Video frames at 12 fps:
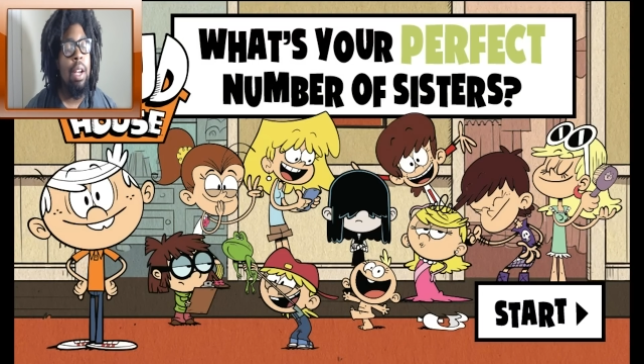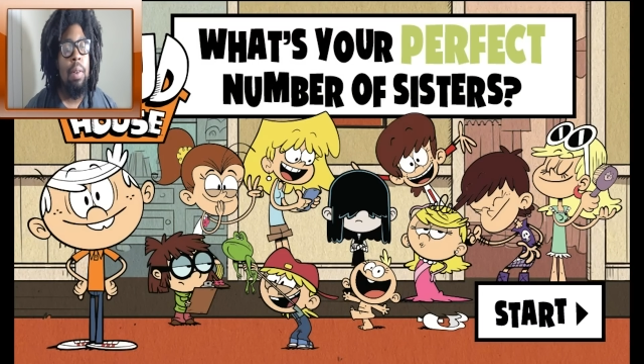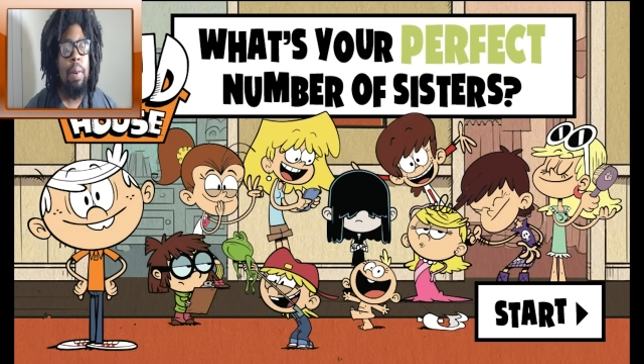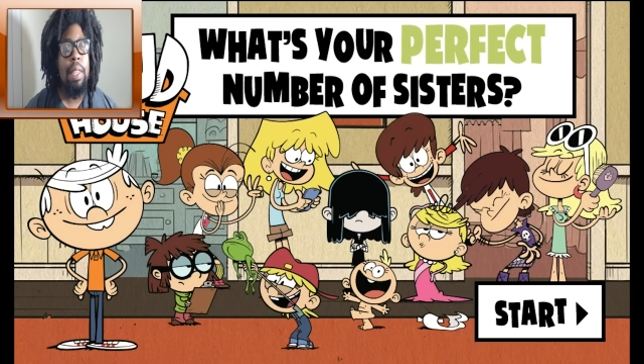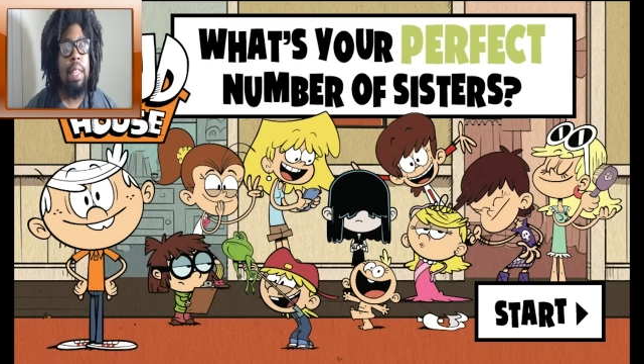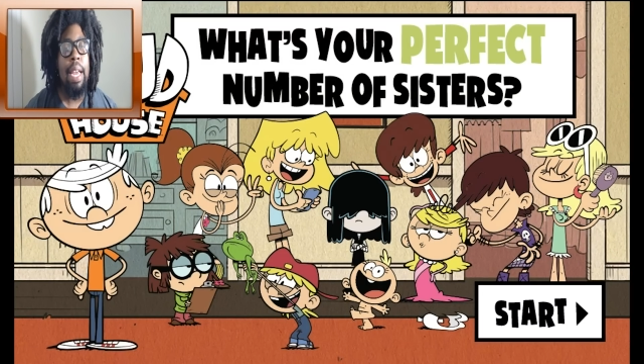
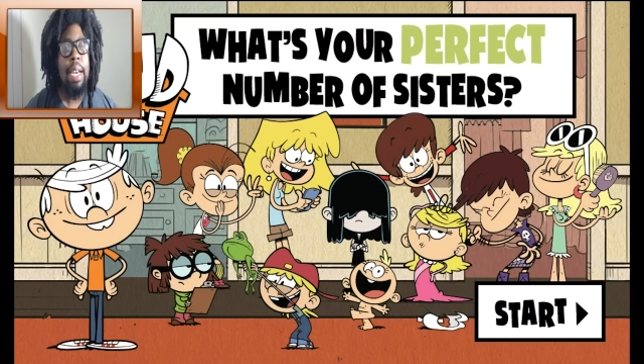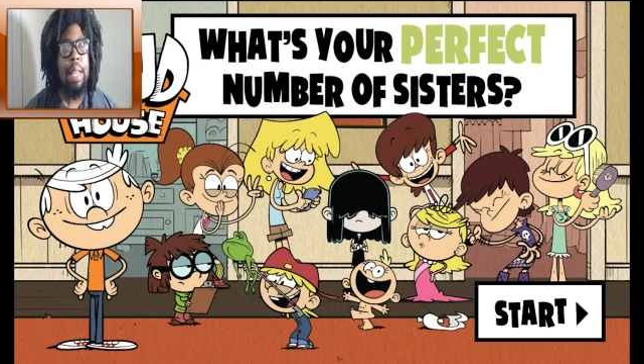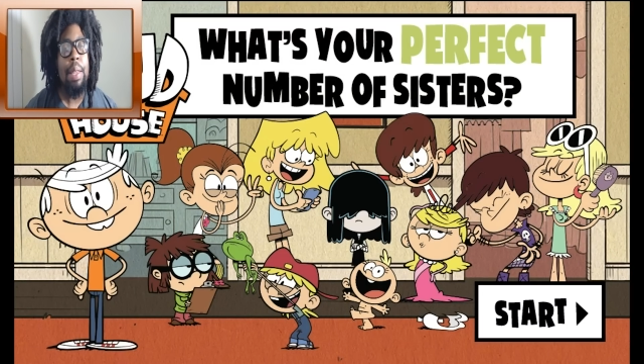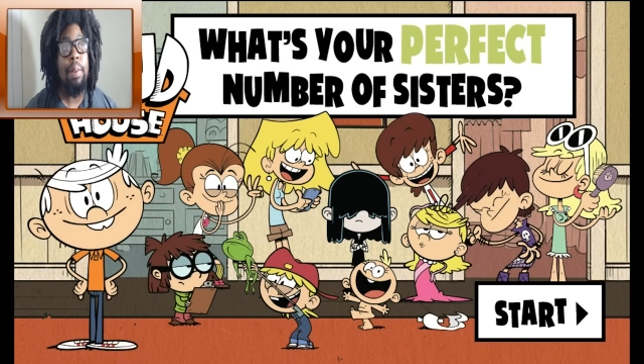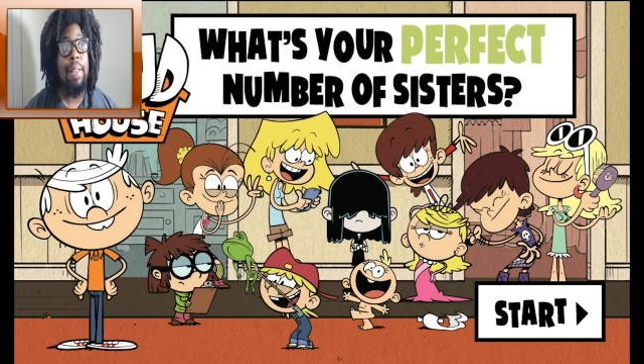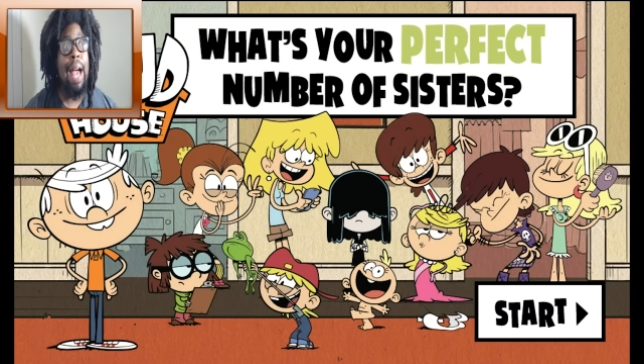with
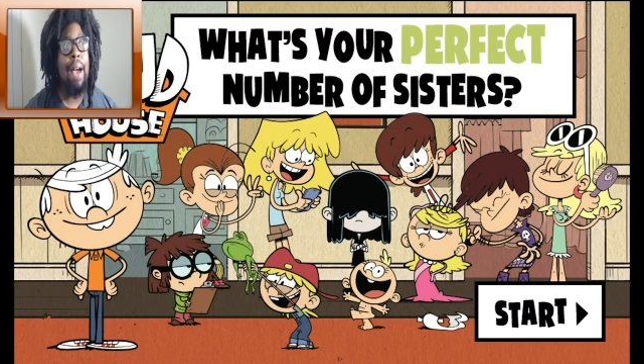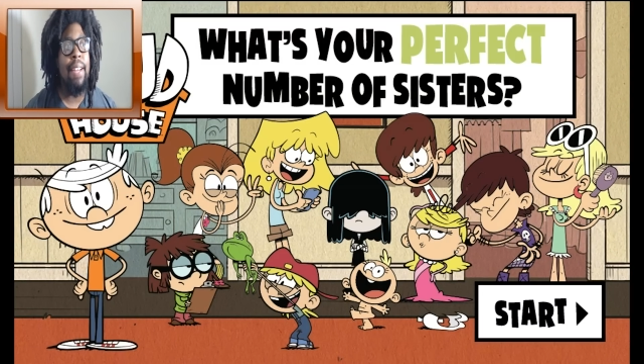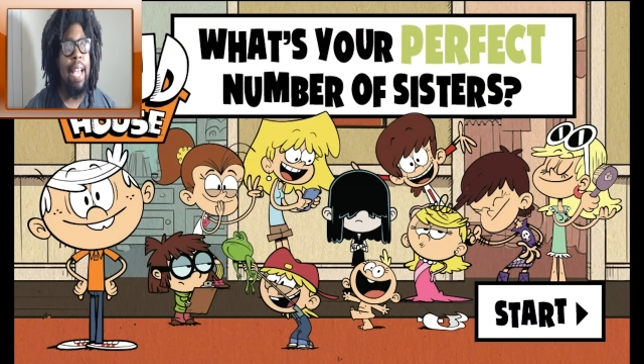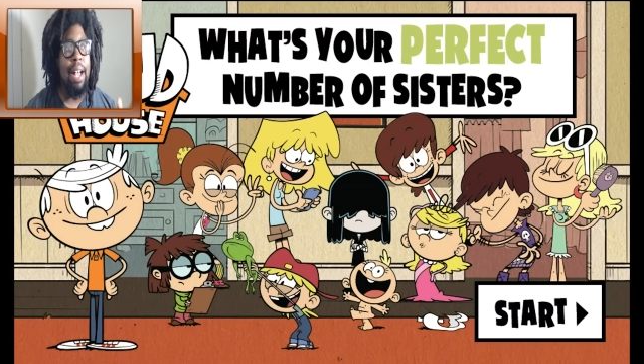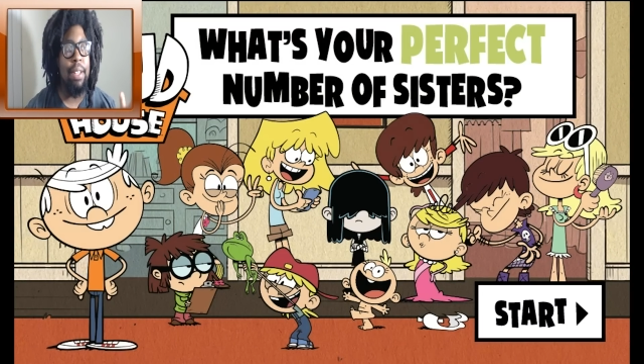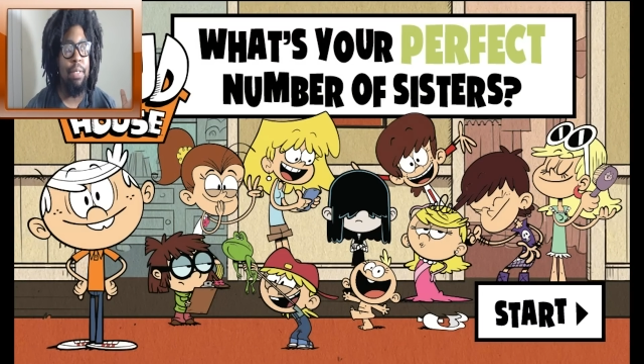another Loud
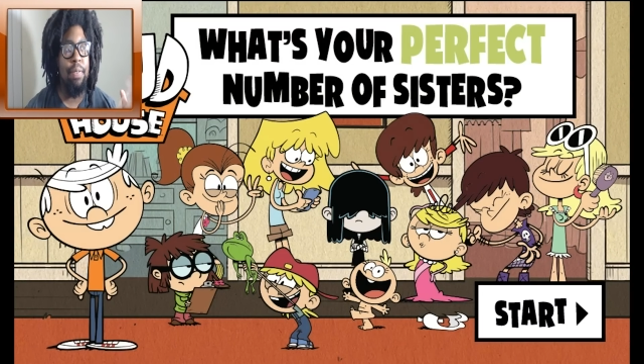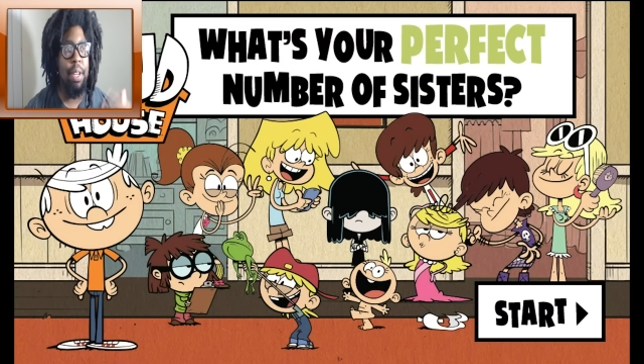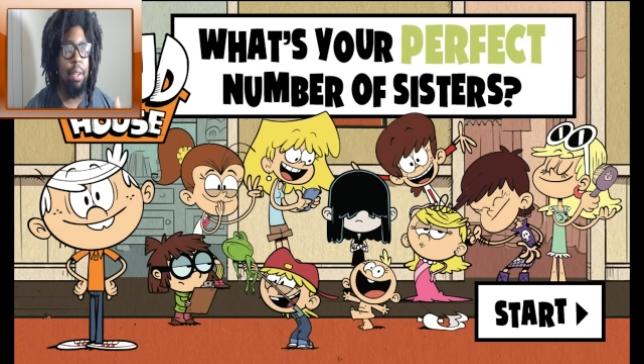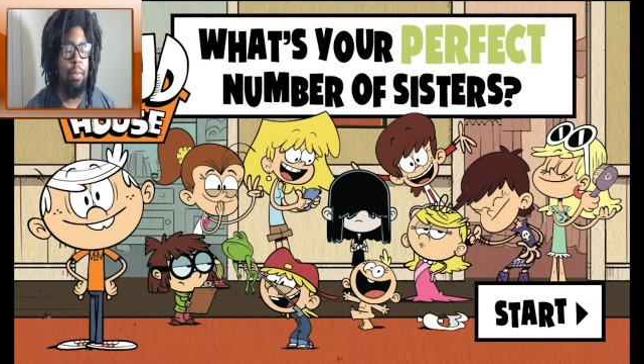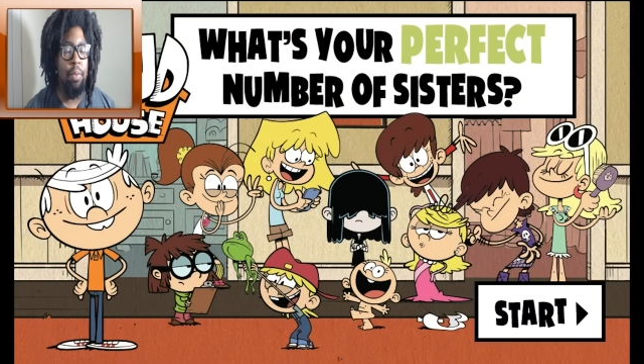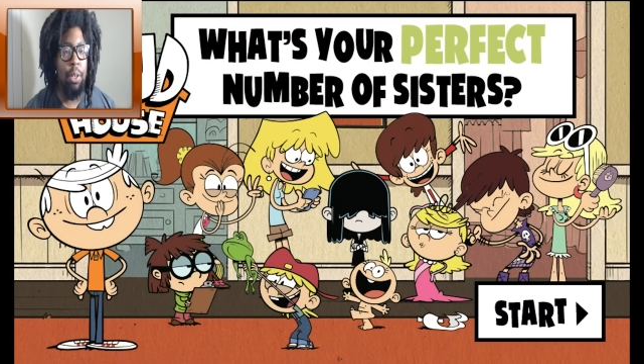House
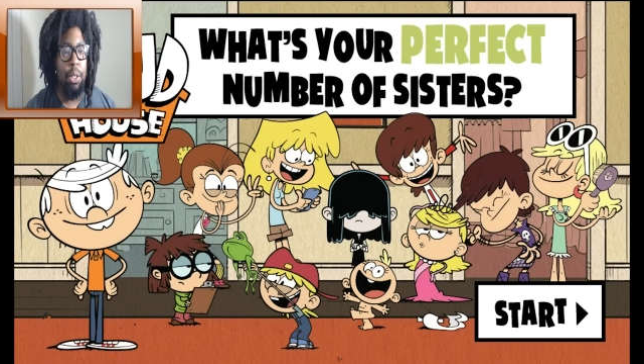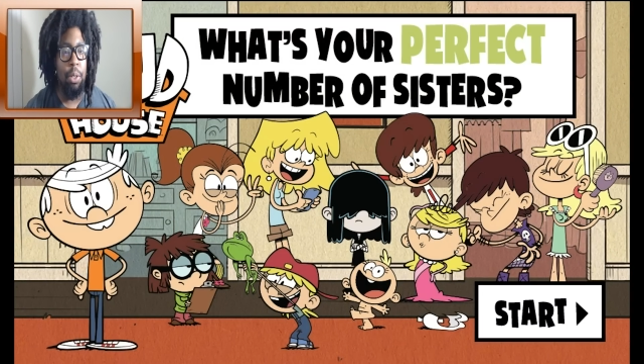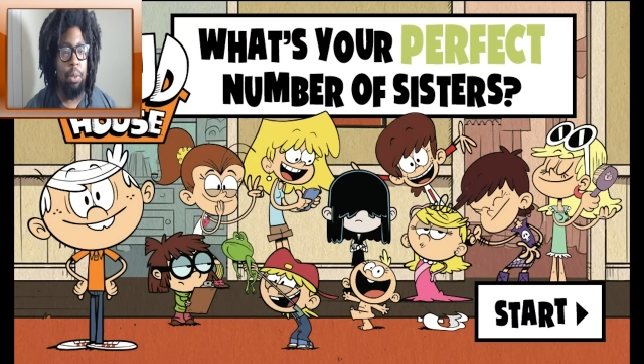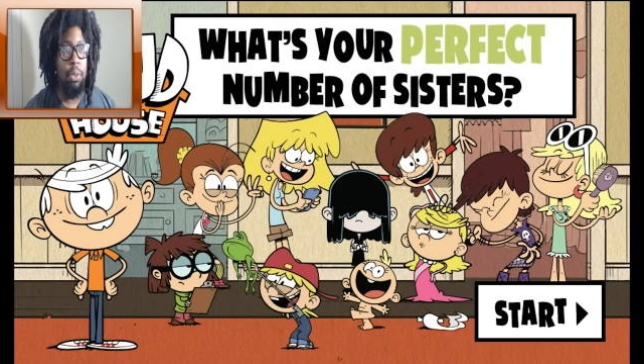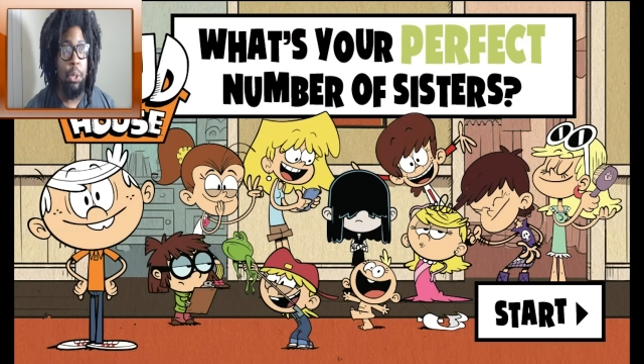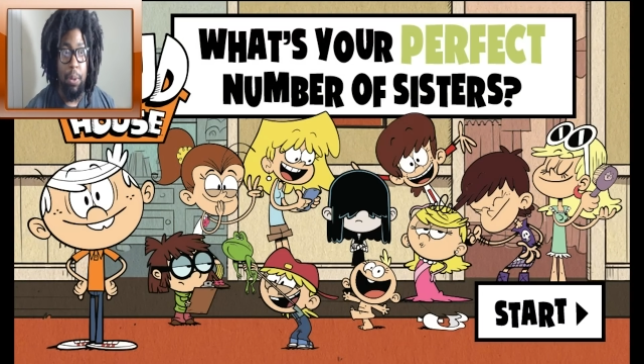video for you
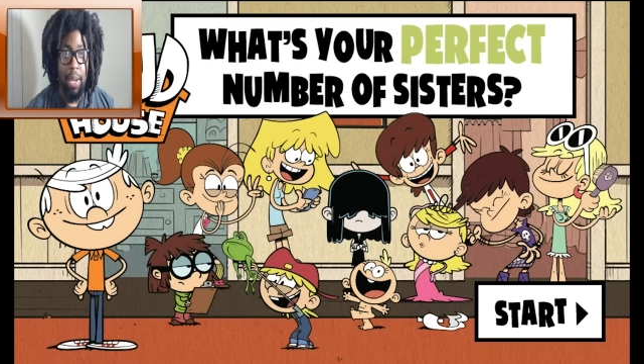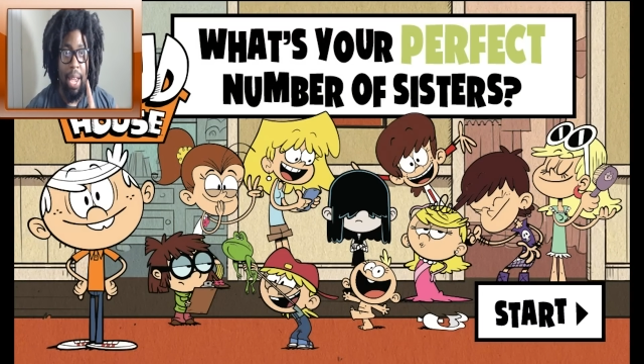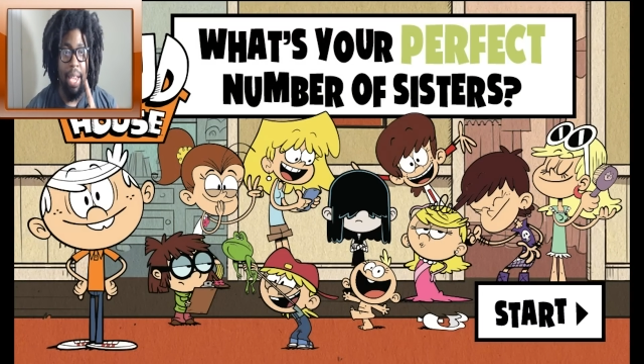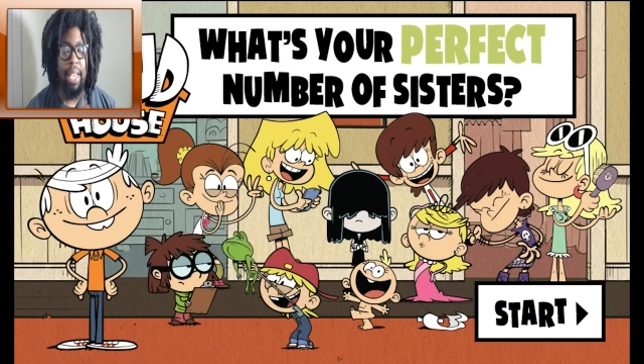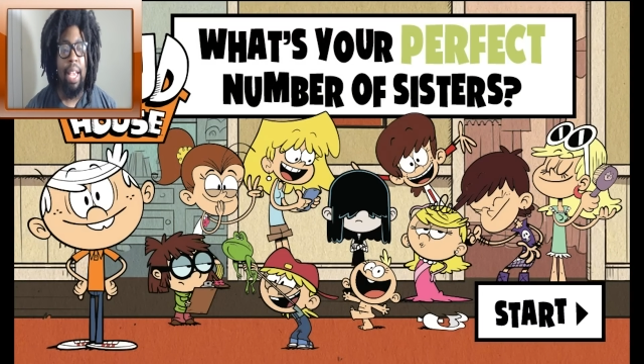today.